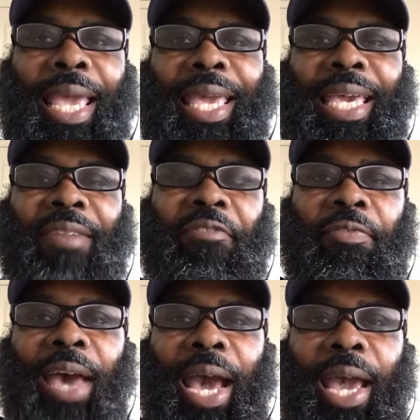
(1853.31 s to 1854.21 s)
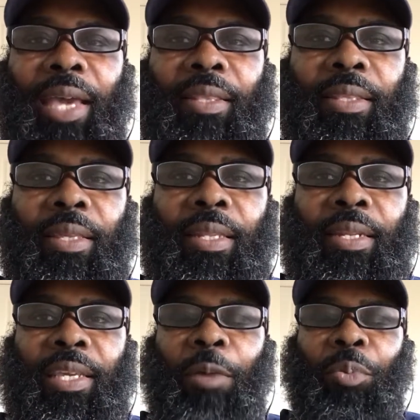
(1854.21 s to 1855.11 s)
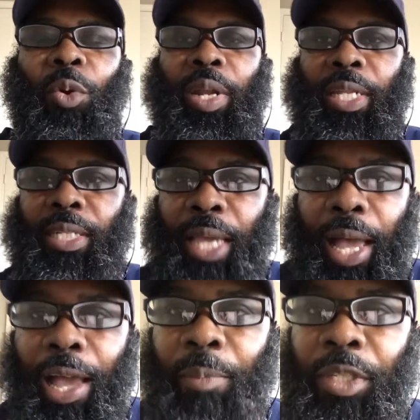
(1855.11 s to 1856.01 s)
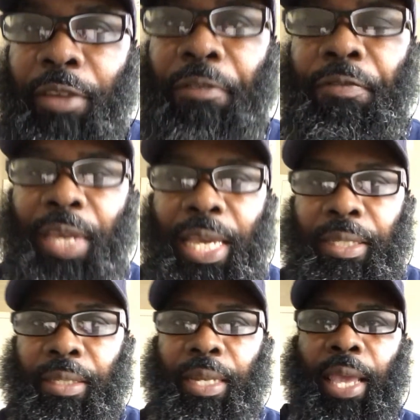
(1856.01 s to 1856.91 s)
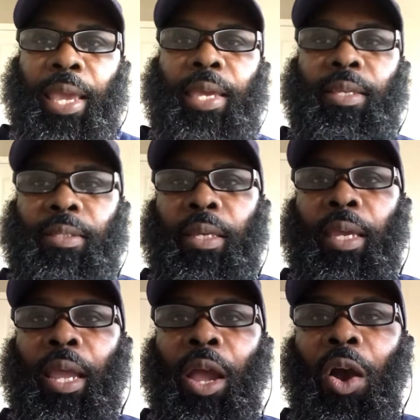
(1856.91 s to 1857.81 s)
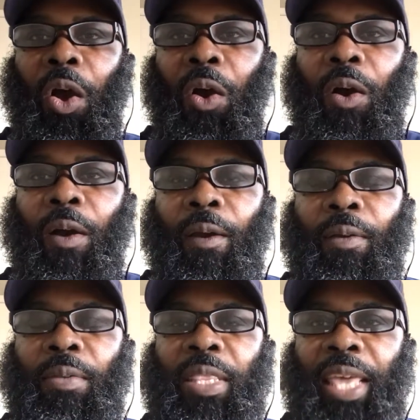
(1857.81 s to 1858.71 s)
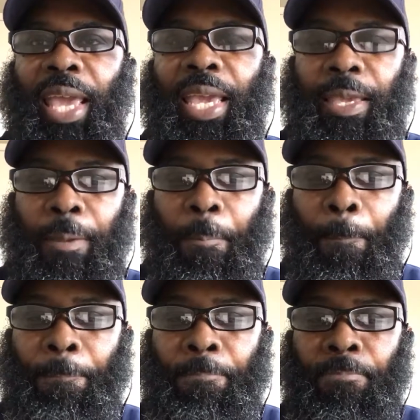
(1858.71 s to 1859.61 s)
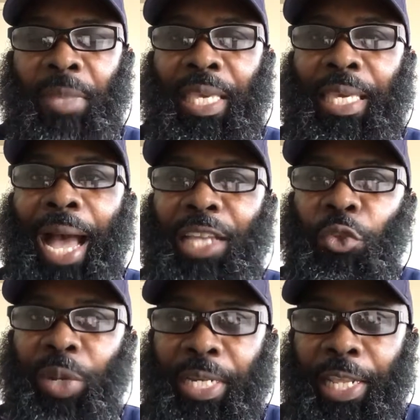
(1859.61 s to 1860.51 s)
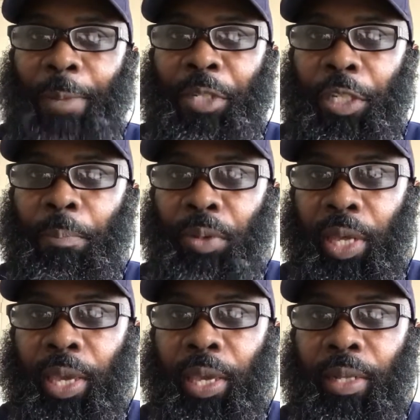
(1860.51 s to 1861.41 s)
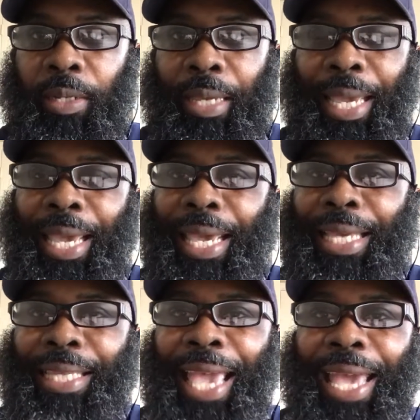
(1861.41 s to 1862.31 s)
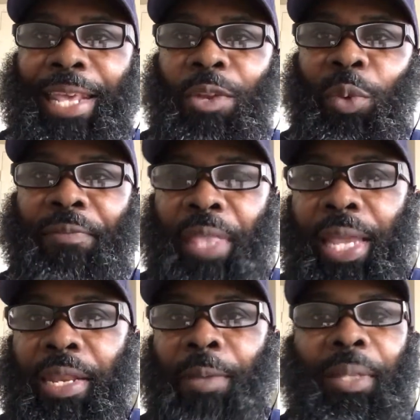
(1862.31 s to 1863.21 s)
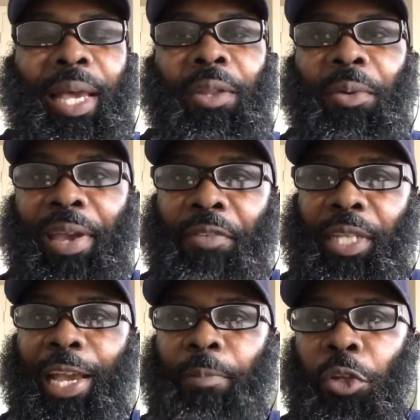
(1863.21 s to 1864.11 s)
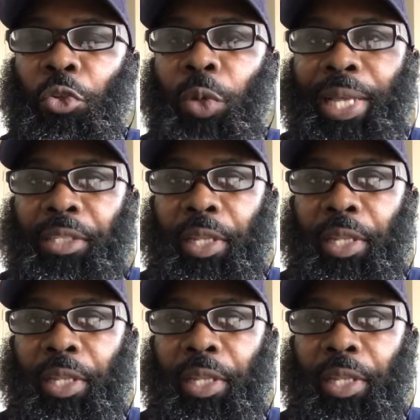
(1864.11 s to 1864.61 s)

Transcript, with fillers: In fact, the appointed times, the feast days, are they Yah's redemption plan is hidden within them. Now, I don't have time to address